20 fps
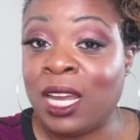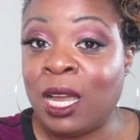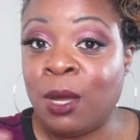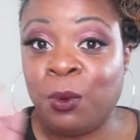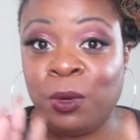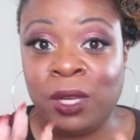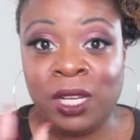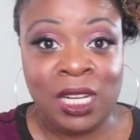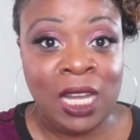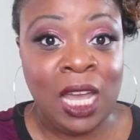I
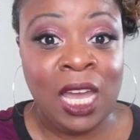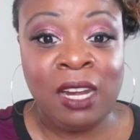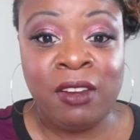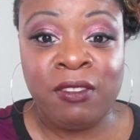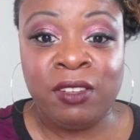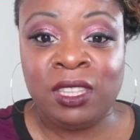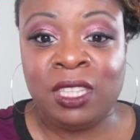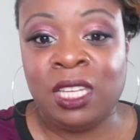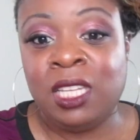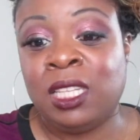went and got
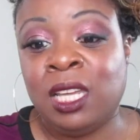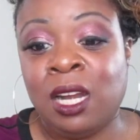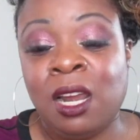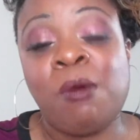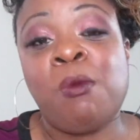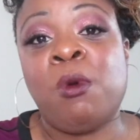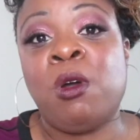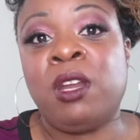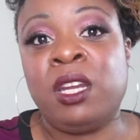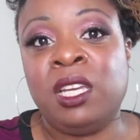everything that I
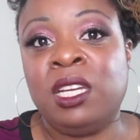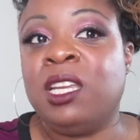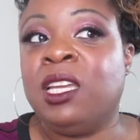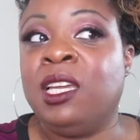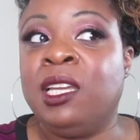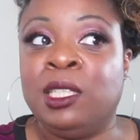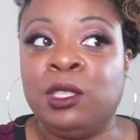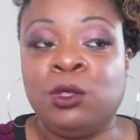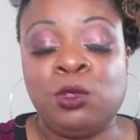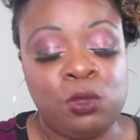wanted
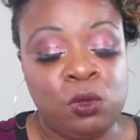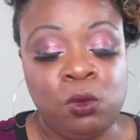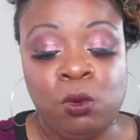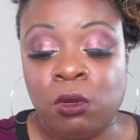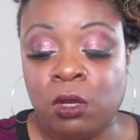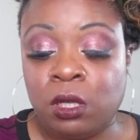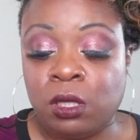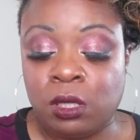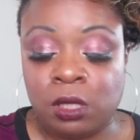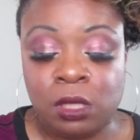in
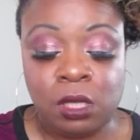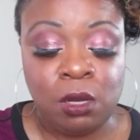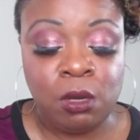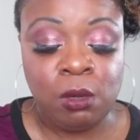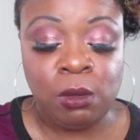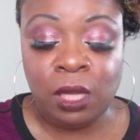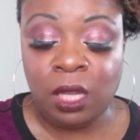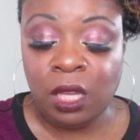store. So,